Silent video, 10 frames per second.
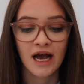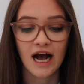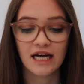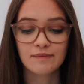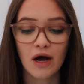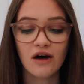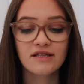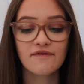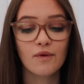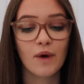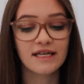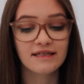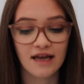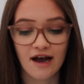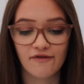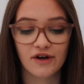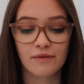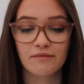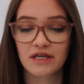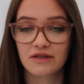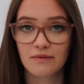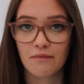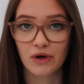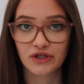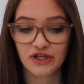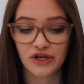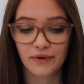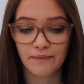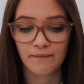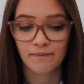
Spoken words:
as part of the Western African monsoon.